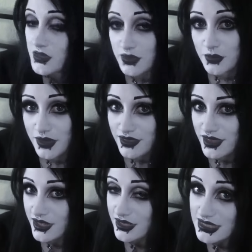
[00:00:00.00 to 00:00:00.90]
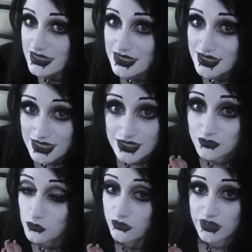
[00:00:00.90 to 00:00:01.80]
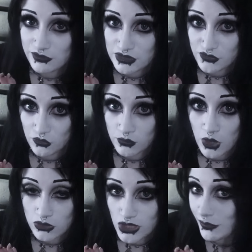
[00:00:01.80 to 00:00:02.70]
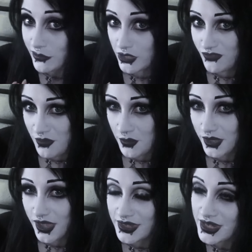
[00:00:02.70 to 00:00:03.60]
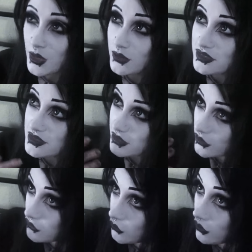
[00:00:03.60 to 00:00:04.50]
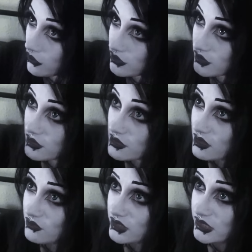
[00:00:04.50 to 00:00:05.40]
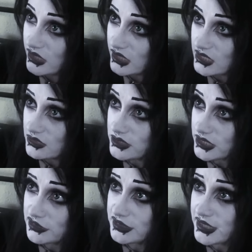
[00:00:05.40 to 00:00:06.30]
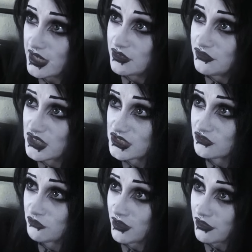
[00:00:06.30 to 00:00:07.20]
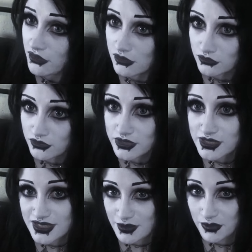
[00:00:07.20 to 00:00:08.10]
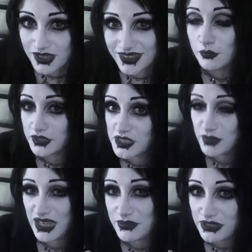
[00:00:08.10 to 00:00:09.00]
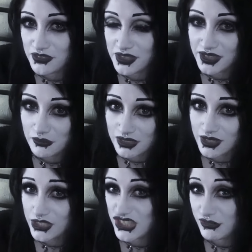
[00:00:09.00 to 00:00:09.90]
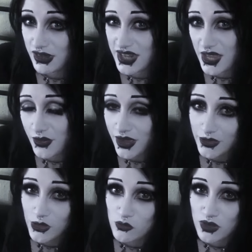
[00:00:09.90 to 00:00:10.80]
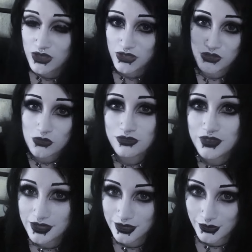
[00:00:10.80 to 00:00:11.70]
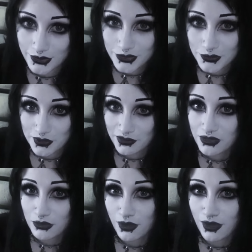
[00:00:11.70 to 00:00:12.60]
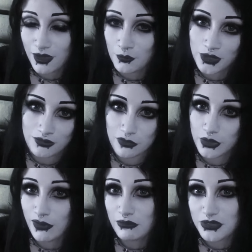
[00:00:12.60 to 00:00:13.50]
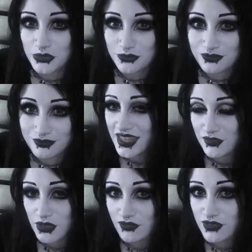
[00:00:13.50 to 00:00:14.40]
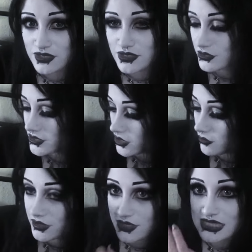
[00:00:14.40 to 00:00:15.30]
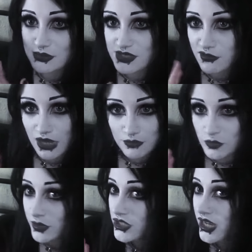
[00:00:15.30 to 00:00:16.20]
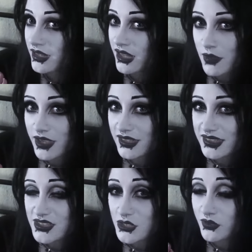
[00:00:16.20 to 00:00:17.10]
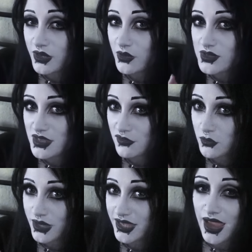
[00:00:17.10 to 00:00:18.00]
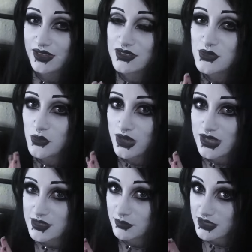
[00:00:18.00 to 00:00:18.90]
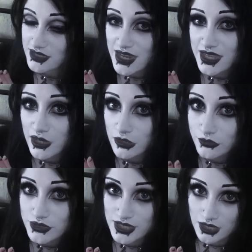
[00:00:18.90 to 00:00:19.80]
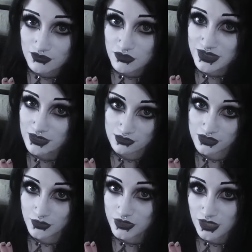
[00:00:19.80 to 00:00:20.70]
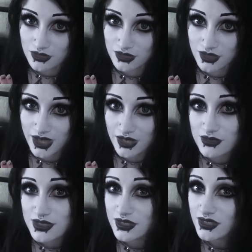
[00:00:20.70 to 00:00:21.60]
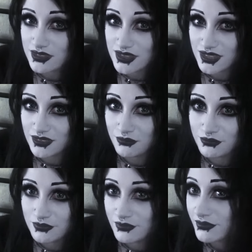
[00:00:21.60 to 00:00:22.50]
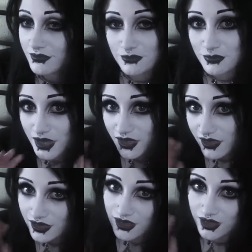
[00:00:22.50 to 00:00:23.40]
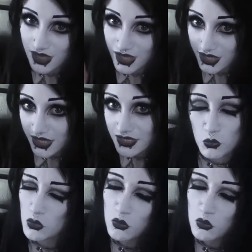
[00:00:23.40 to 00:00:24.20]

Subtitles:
So anyway, that is it for favourites from October and November. And now let us go forth into the lovely, cheery, festive month of December. But despite me feeling a bit like shit right now, I hope you're feeling good wherever you are and whatever you're up to. If you have yet to do so, please subscribe to my channel and make at least 2 videos every week. And as always, please take care of yourselves, be nice to each other, and I'll see you next time. Bye!